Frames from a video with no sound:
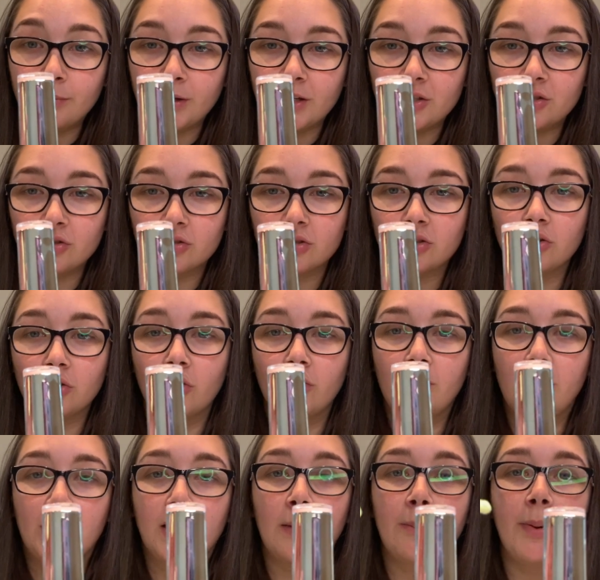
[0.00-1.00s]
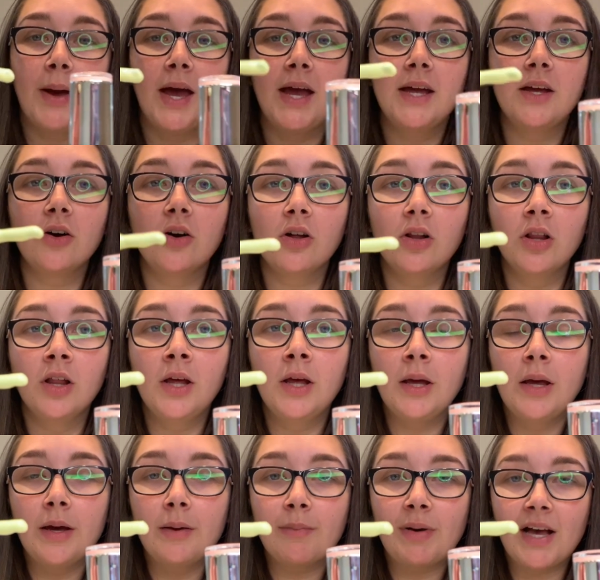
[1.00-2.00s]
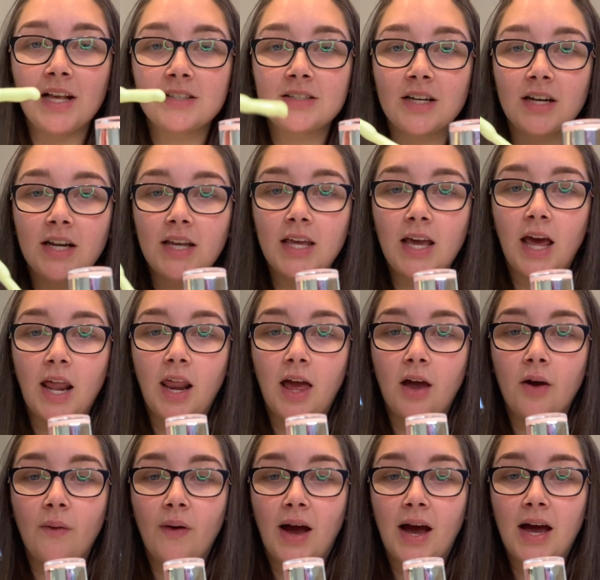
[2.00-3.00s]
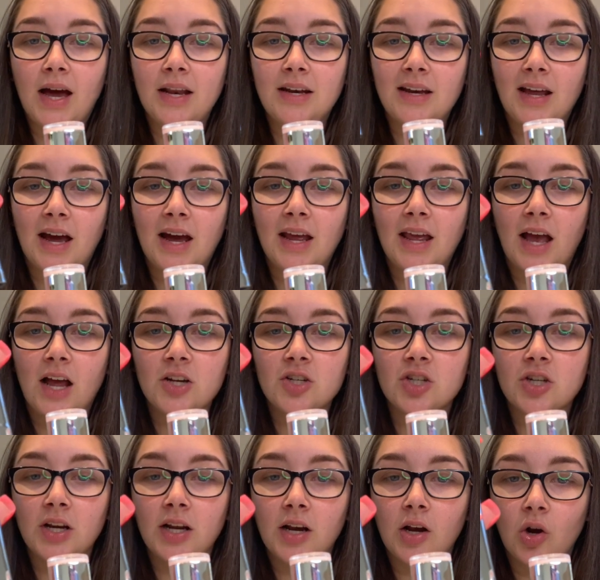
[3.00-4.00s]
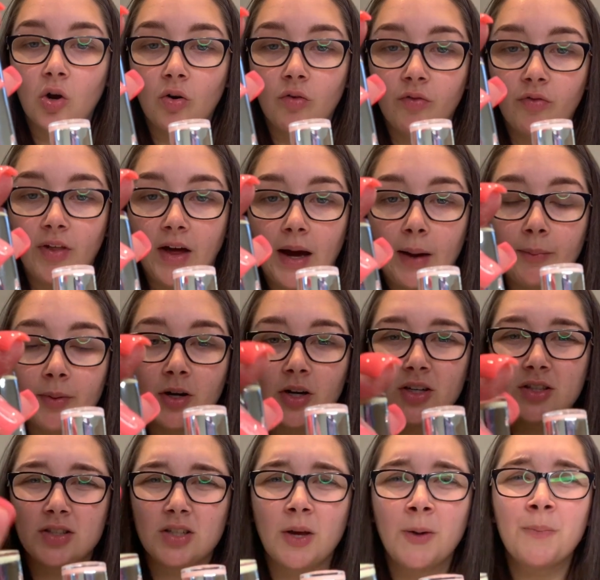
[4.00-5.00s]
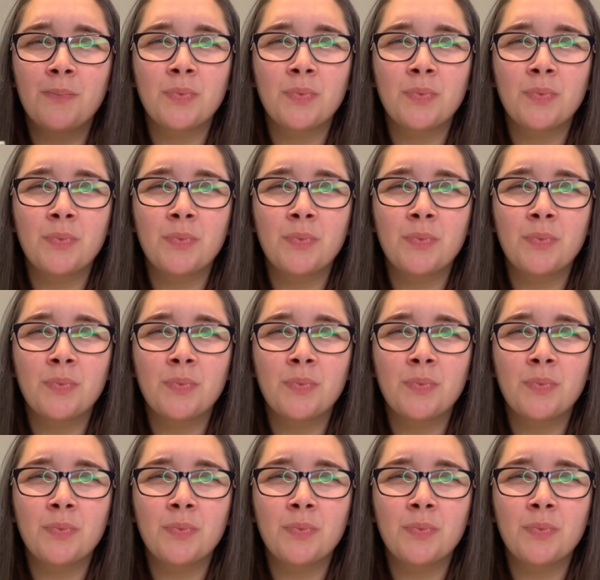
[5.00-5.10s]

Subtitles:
It's just sort of like a pale pastel-y yellow, and I actually love that because,